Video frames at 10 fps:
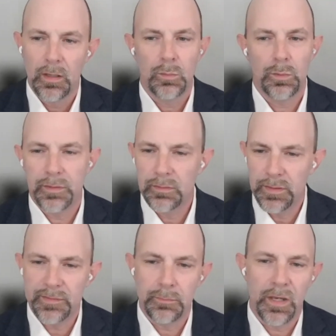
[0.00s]
with the
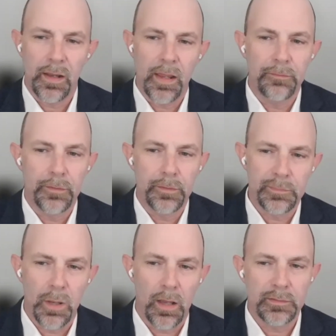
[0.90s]
least amount of effort as
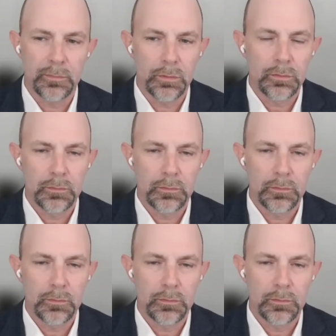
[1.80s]
possible.